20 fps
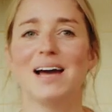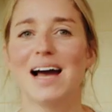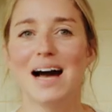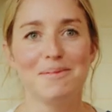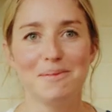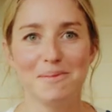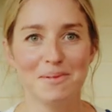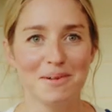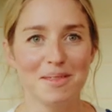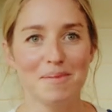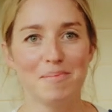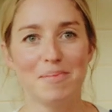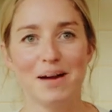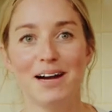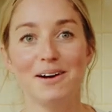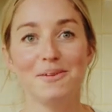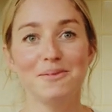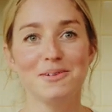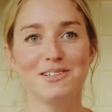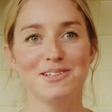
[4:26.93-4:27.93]
come up with a
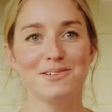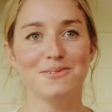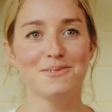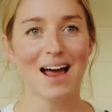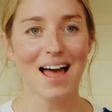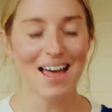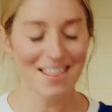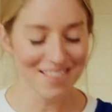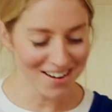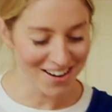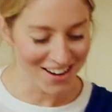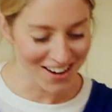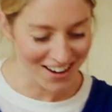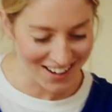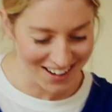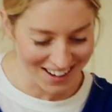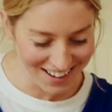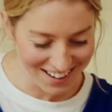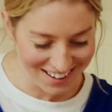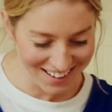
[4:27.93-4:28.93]
better would you
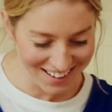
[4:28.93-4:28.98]
rather.